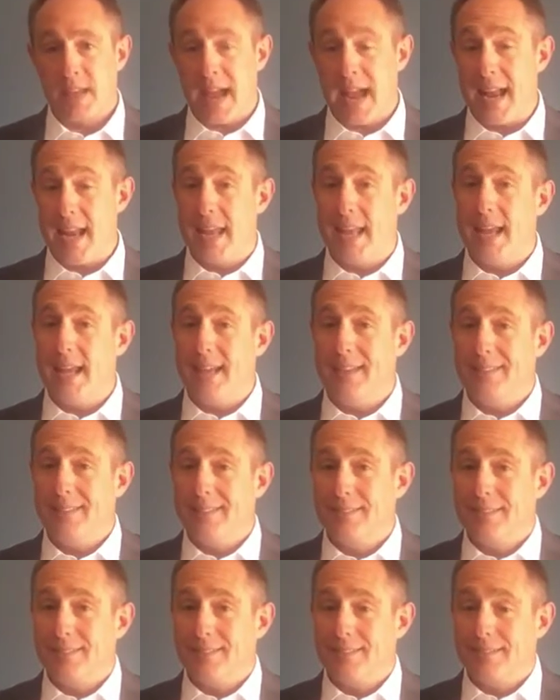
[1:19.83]
And he,
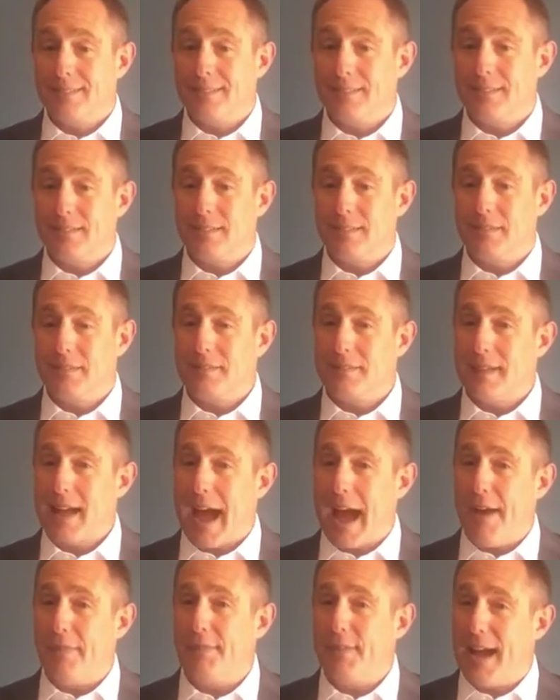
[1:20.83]

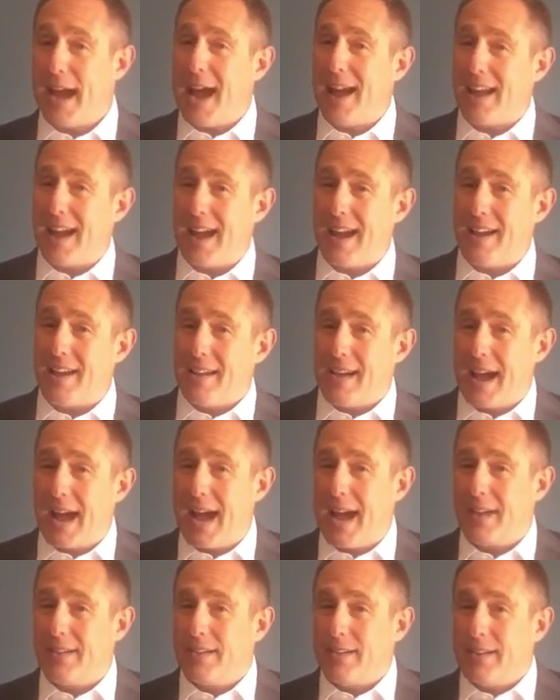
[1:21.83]

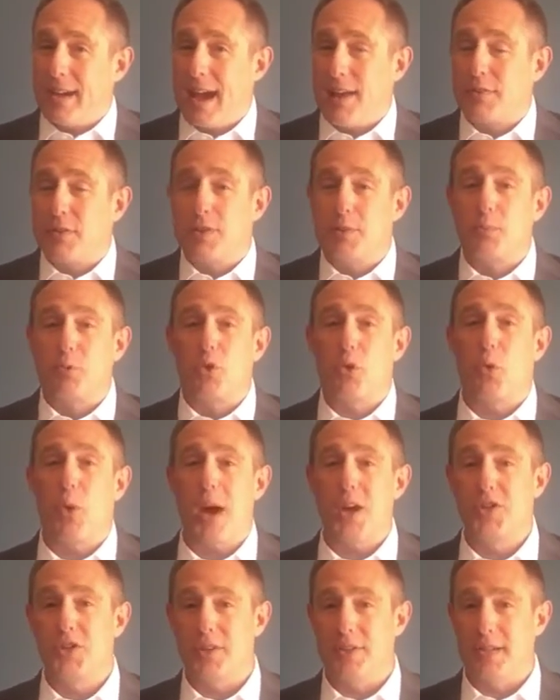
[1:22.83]
after some
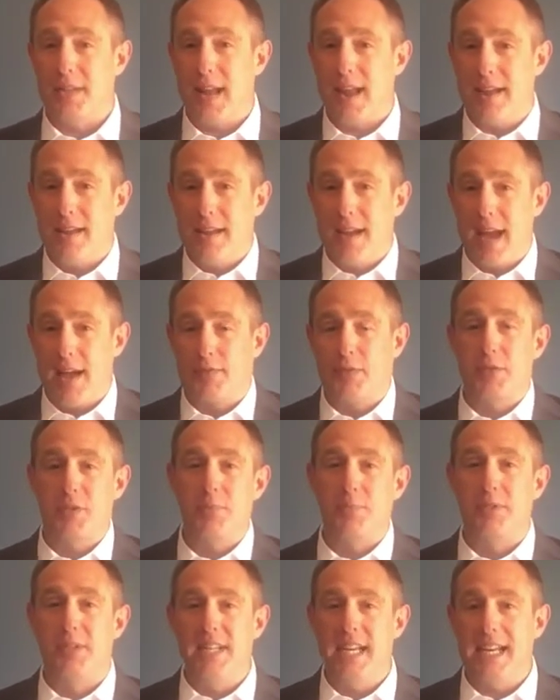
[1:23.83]
questions and after
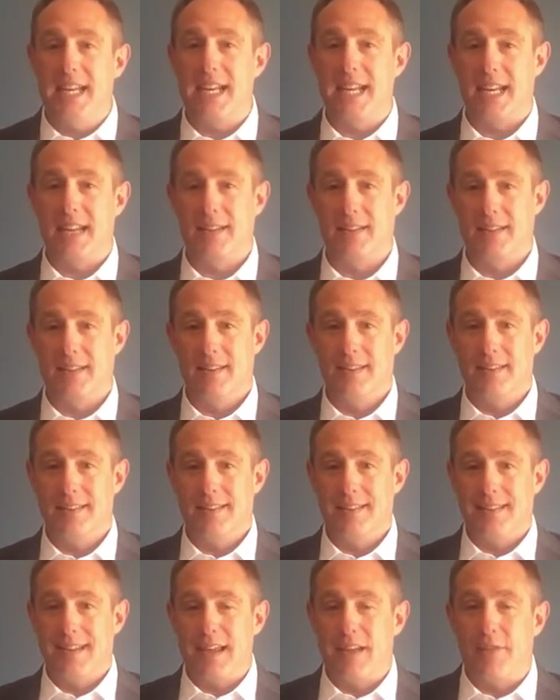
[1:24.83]
some digging,
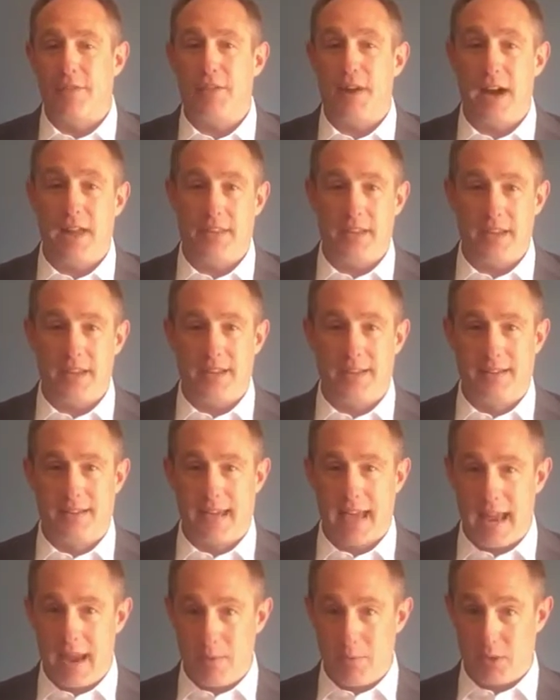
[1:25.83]
he finally
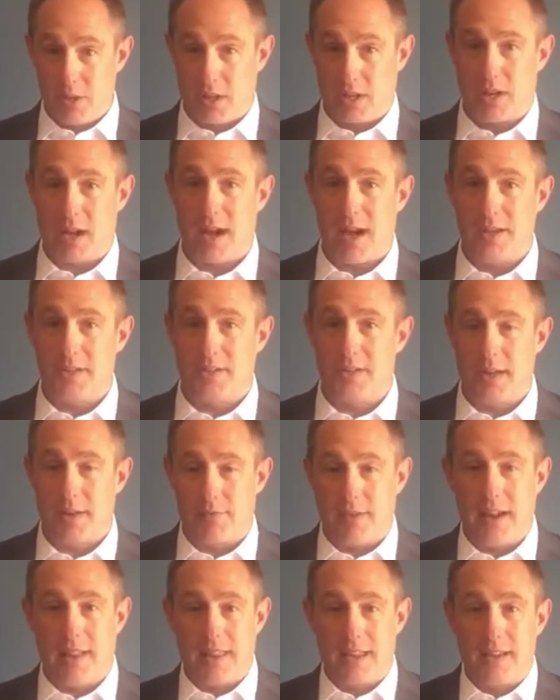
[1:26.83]
came to the concept. He
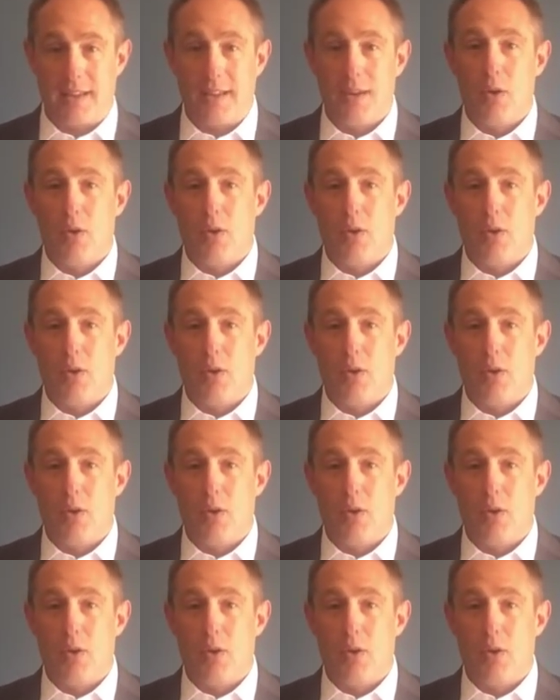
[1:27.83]
finally